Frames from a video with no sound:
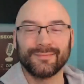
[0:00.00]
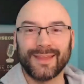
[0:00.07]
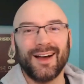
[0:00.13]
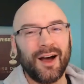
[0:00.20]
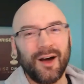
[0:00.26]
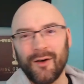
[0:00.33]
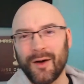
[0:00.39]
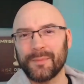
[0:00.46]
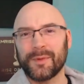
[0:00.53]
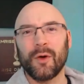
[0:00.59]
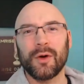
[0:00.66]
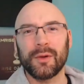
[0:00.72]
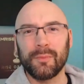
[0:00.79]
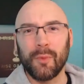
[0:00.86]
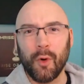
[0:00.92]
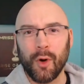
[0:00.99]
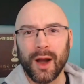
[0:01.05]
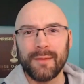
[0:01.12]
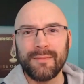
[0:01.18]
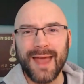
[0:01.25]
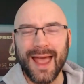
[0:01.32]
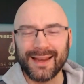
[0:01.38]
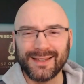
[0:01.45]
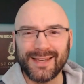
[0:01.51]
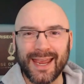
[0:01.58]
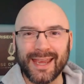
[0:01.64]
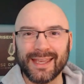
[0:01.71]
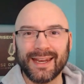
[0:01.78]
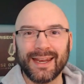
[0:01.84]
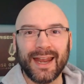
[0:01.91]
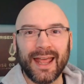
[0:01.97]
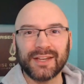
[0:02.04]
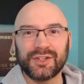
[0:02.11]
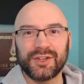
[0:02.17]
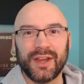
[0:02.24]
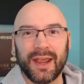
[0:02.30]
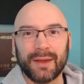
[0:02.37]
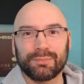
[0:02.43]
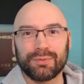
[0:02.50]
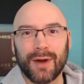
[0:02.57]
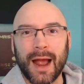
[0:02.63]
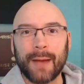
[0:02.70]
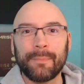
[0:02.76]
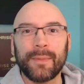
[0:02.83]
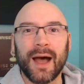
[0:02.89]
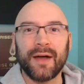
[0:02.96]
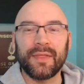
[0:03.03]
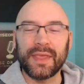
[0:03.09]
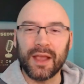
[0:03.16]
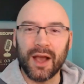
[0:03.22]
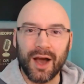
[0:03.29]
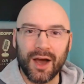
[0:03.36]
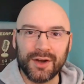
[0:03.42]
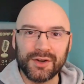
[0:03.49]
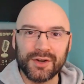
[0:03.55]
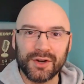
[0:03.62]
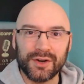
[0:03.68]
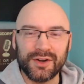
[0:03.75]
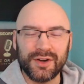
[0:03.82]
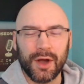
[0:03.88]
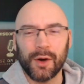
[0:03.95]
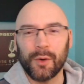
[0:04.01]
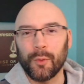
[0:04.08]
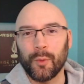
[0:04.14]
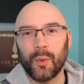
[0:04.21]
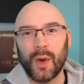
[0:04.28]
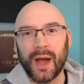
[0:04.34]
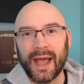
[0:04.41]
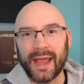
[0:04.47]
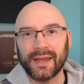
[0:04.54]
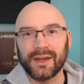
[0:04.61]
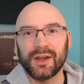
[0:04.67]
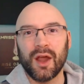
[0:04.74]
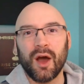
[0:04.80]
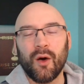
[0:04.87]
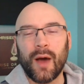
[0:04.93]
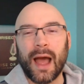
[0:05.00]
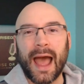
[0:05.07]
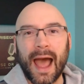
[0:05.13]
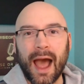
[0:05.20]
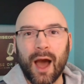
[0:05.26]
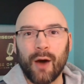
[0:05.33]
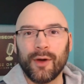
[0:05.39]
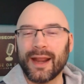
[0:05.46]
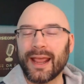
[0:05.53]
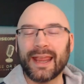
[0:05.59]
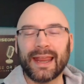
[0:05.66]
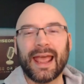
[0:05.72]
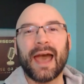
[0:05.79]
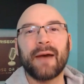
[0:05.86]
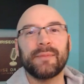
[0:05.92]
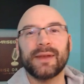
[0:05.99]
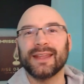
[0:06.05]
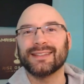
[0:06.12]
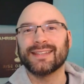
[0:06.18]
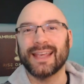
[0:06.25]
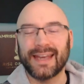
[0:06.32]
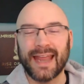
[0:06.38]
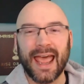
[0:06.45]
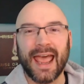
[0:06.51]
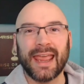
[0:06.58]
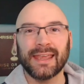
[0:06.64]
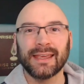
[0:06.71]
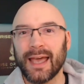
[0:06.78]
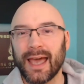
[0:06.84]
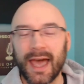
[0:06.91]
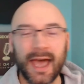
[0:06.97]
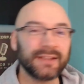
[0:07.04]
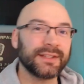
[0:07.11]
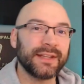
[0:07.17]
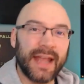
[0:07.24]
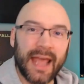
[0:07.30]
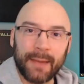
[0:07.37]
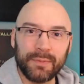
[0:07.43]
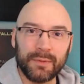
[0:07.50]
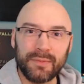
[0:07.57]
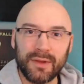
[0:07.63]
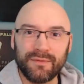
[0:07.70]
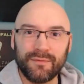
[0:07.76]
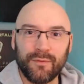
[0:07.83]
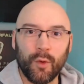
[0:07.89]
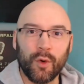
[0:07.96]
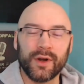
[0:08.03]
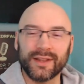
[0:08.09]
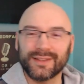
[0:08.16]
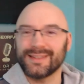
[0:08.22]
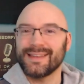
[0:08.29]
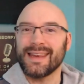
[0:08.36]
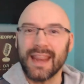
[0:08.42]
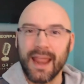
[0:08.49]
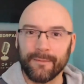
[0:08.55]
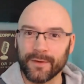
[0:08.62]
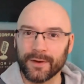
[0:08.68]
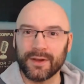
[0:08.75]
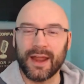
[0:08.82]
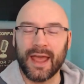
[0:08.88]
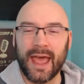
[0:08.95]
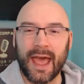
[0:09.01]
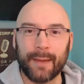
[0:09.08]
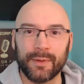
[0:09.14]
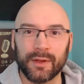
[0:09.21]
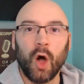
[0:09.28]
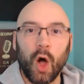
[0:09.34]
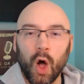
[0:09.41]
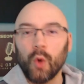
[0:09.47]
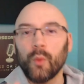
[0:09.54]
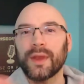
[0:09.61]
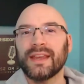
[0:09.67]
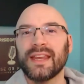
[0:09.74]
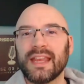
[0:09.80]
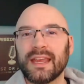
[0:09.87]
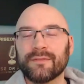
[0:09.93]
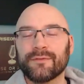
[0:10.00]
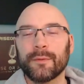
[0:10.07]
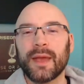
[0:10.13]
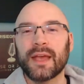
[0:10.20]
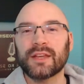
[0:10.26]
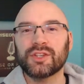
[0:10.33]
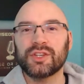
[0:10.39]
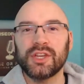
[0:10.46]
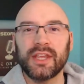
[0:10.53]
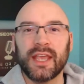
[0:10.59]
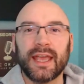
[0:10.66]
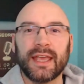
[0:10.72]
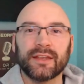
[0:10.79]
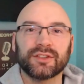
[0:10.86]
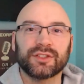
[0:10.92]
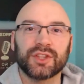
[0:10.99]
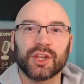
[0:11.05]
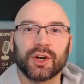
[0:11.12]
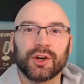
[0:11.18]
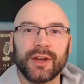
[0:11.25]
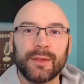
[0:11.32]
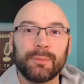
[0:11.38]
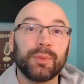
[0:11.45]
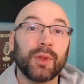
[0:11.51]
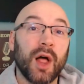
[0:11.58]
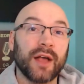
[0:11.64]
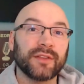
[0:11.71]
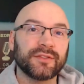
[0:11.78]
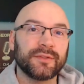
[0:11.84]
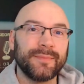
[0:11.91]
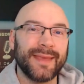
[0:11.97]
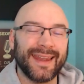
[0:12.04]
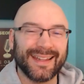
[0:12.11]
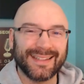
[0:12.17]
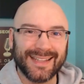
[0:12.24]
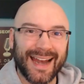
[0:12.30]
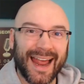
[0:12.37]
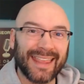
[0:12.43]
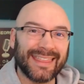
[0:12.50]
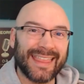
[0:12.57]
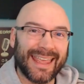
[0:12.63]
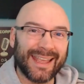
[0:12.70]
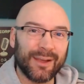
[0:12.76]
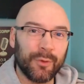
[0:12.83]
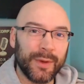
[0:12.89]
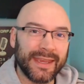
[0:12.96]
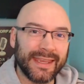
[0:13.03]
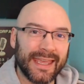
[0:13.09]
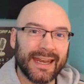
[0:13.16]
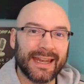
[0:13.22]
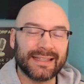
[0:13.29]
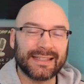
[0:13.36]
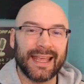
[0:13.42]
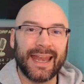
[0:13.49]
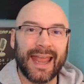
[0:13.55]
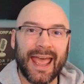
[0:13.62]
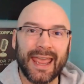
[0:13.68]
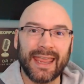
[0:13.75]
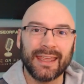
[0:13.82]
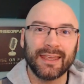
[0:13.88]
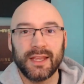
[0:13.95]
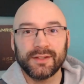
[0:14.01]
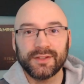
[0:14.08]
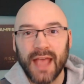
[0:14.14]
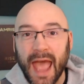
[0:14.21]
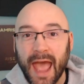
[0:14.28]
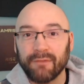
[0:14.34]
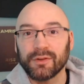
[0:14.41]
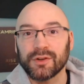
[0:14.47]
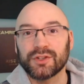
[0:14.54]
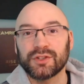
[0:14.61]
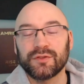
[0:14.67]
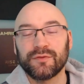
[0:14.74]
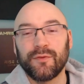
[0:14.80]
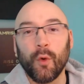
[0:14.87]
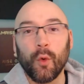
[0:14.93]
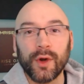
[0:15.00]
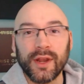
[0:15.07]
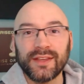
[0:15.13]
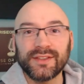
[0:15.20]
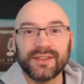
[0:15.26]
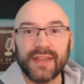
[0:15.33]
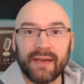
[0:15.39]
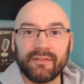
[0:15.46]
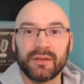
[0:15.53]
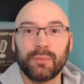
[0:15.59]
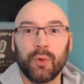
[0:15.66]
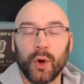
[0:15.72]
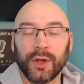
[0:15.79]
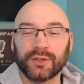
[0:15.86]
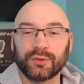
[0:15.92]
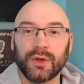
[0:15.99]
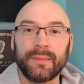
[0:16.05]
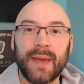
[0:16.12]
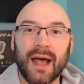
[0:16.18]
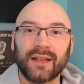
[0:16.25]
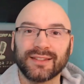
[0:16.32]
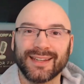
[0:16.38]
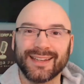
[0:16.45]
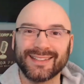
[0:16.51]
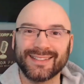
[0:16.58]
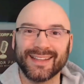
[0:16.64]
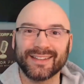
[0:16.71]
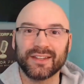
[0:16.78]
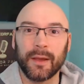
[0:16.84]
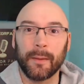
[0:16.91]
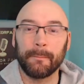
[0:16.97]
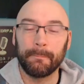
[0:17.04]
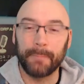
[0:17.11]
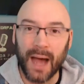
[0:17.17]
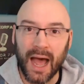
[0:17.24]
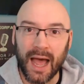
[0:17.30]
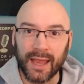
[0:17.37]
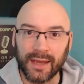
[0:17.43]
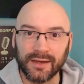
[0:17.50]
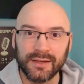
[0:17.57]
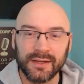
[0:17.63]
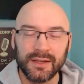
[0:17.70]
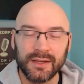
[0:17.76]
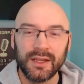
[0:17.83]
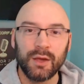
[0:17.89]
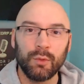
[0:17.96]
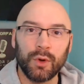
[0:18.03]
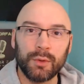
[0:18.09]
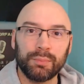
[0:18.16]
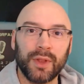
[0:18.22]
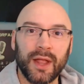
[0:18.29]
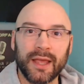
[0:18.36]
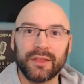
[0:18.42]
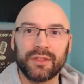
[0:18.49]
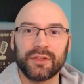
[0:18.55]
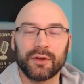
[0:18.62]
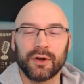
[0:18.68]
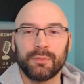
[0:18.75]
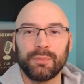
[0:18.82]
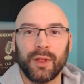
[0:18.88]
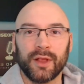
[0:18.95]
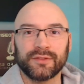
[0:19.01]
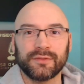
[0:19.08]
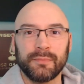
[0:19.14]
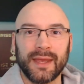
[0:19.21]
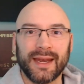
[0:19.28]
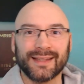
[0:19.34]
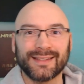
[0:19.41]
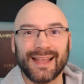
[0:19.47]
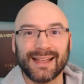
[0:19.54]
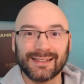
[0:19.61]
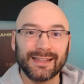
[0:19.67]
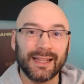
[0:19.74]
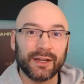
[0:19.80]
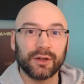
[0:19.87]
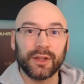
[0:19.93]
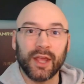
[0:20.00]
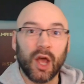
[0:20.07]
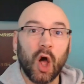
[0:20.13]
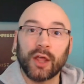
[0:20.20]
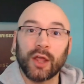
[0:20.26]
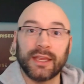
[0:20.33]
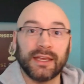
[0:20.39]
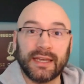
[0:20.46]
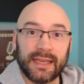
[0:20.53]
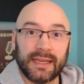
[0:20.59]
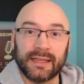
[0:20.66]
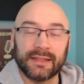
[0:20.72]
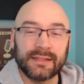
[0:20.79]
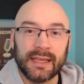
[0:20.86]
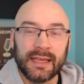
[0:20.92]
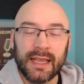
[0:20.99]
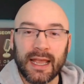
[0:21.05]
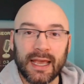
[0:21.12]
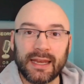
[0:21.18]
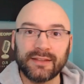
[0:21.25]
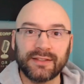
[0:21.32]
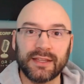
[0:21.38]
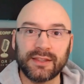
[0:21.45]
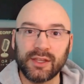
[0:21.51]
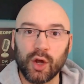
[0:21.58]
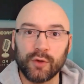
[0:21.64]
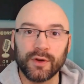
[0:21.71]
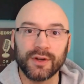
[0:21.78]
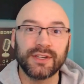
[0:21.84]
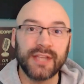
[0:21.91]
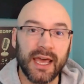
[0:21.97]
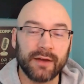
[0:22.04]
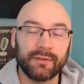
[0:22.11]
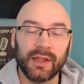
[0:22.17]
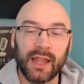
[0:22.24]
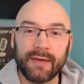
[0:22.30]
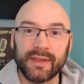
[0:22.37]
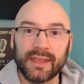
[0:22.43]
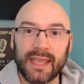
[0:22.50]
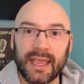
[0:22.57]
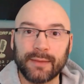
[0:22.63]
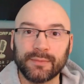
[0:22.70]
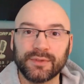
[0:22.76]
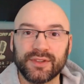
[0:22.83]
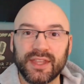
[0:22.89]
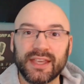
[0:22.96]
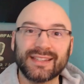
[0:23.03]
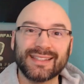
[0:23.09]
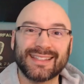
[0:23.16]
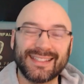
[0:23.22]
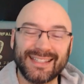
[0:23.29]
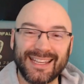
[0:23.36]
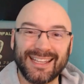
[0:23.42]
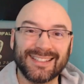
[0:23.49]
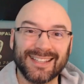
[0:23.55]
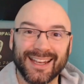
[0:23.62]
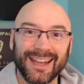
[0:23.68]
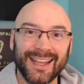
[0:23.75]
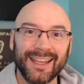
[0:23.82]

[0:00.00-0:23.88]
Oh, I'm going more. I'm not taking an SGA prop on the under. No way. No how. It ain't happening today. It hasn't happened before, and it's never going to happen. All we need from SGA is 30-plus minutes, and I think we get it today. He's averaged 47 points, rebounds, and assists combined when playing 30-plus minutes. That's literally all he needs, and he's hit the over in 10 of 11 games this season.